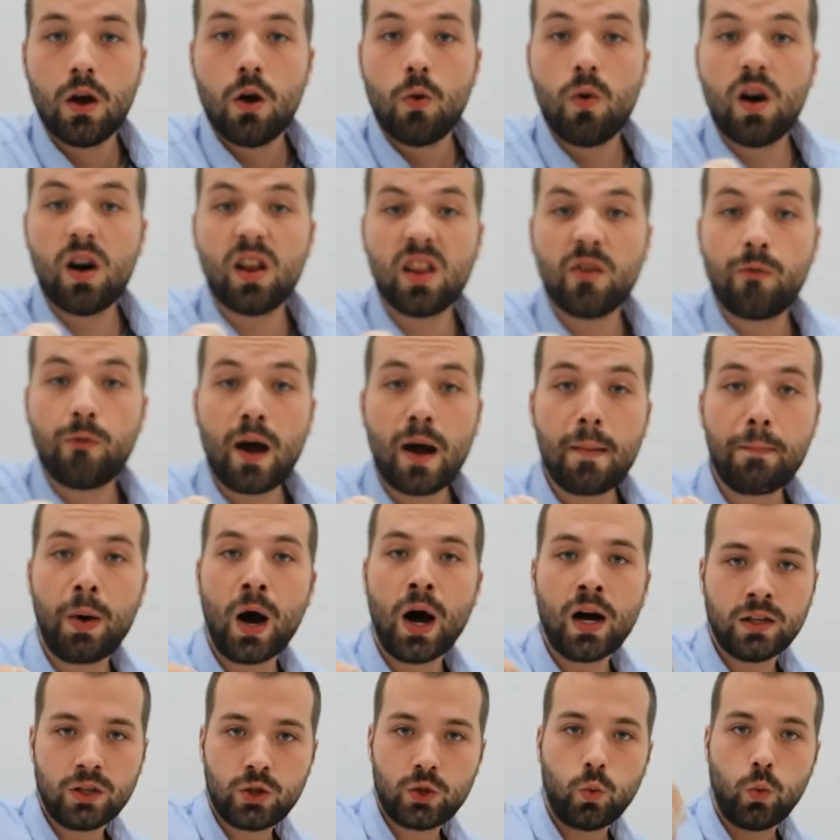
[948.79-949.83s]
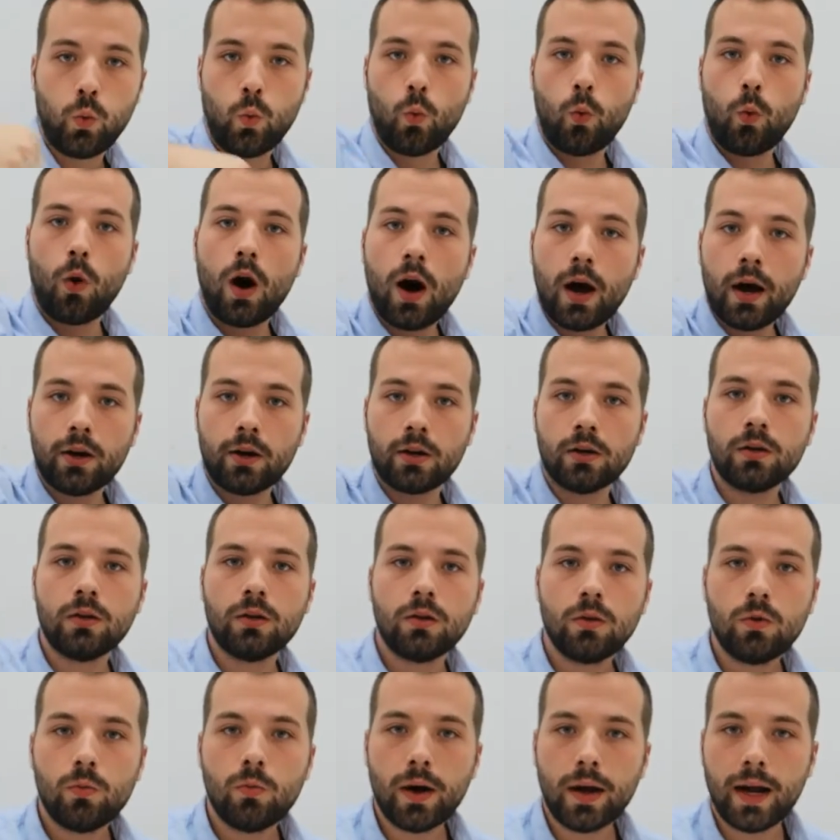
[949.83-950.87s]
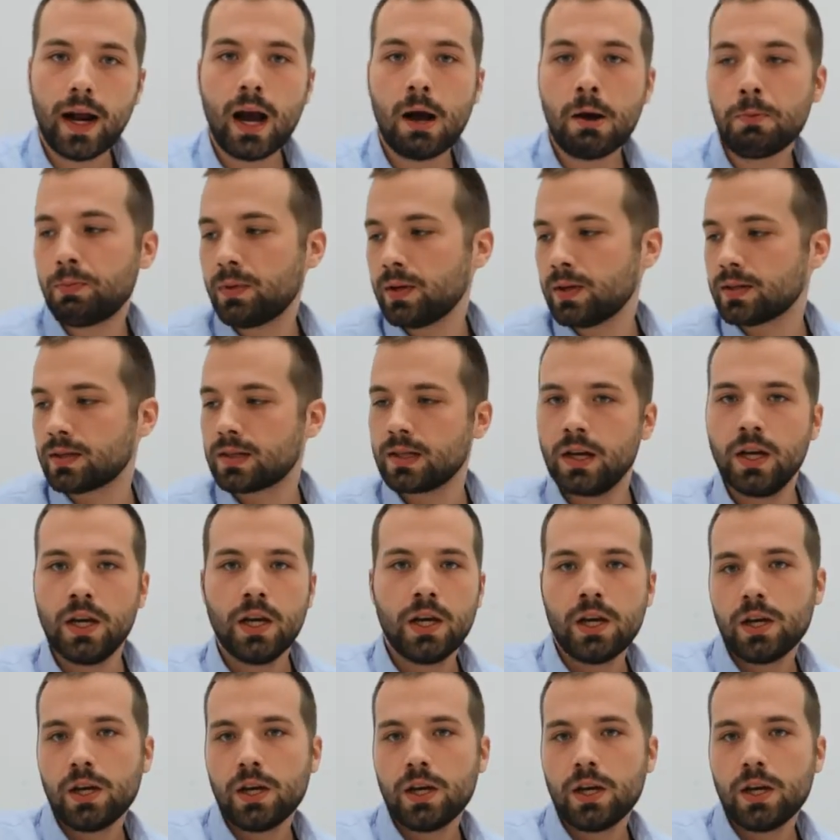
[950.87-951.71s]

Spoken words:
Well, if I punch water, what happens?